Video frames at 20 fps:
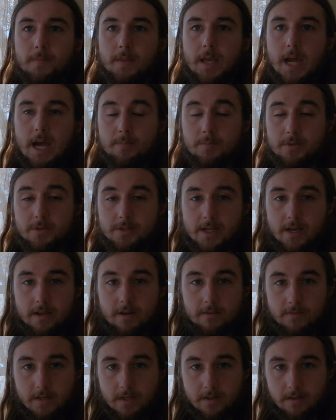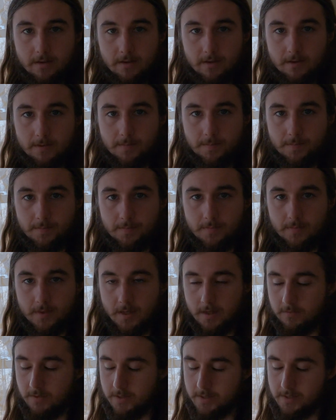Apple cider vinegar
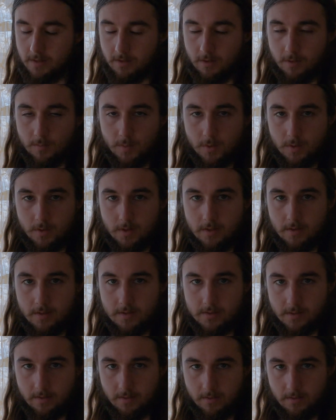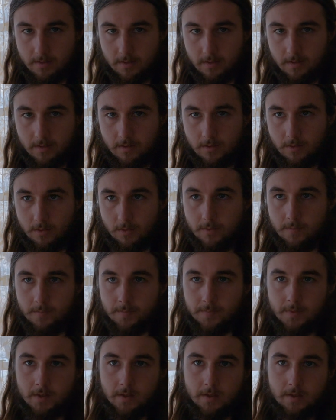every single morning is a good thing to do.
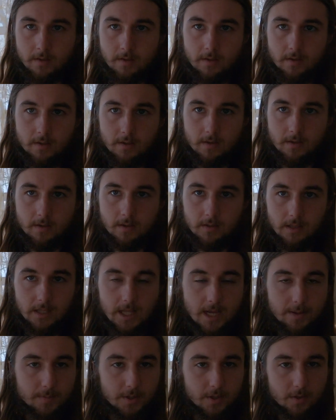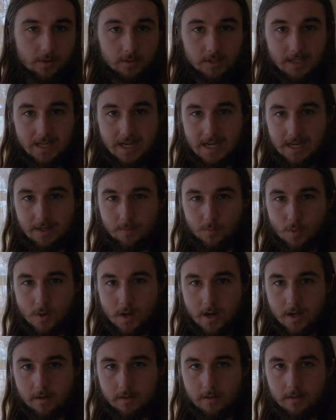Lemon or lime
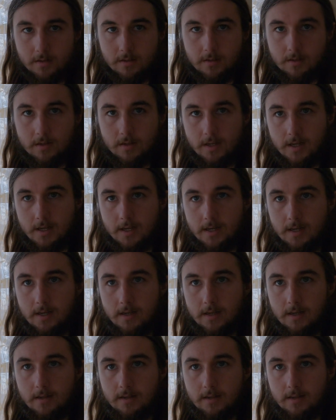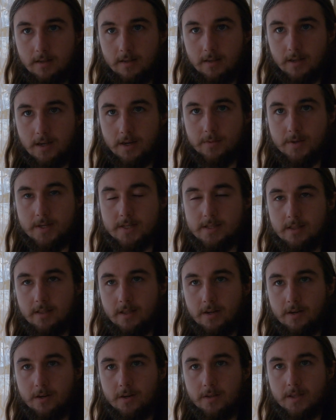water. I
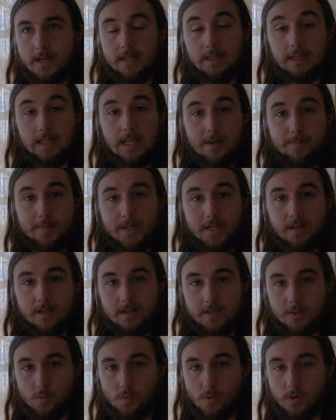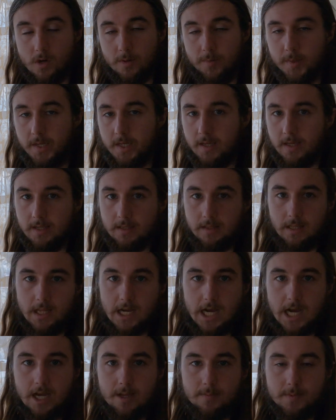recently heard that lemon is warming and
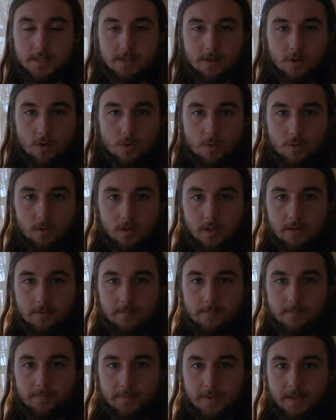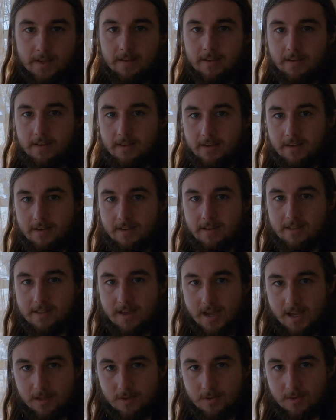lime is cooling.
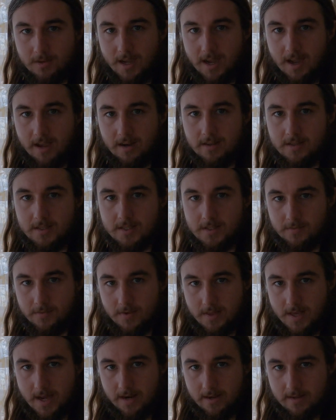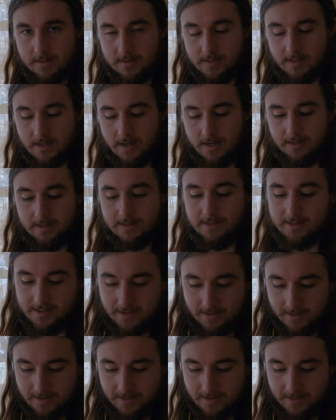Thank you, Candace, for that insight.